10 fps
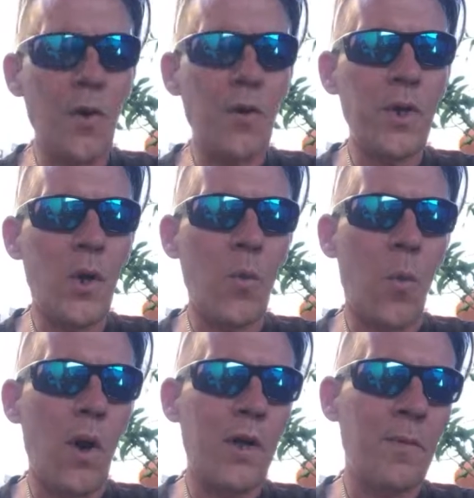You know,
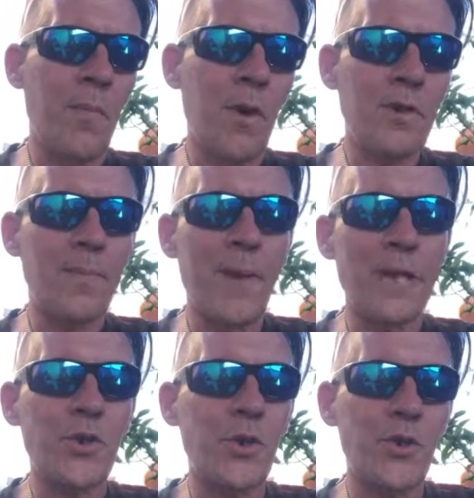watermarks,
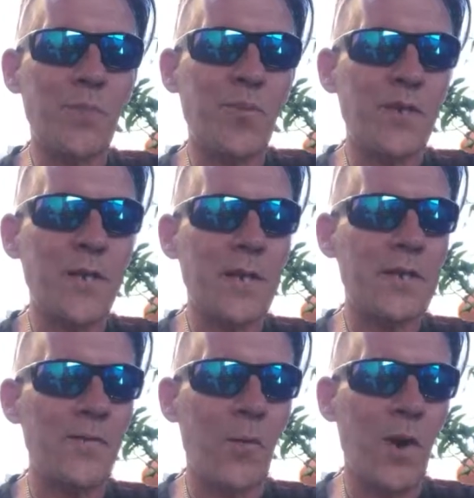magical protective
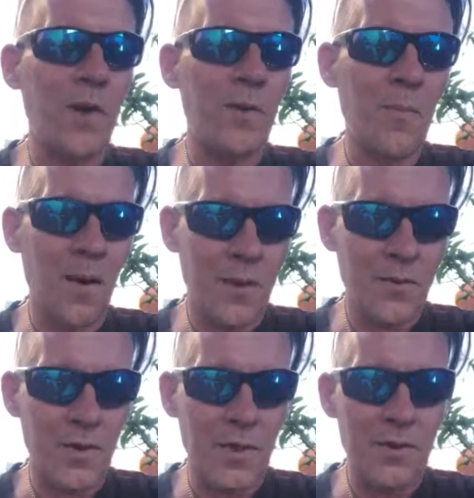
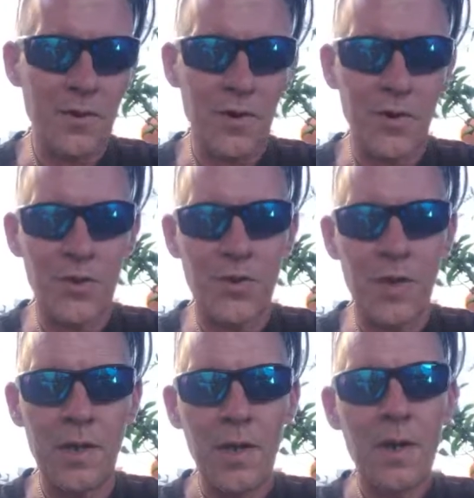watermarks under your
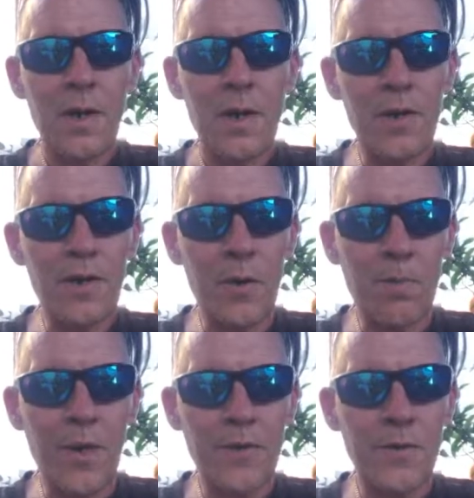shit, on your
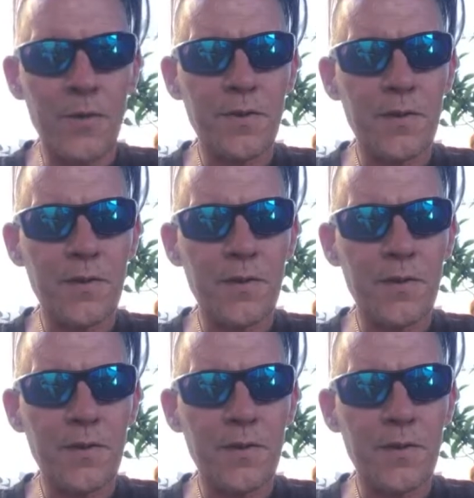pictures.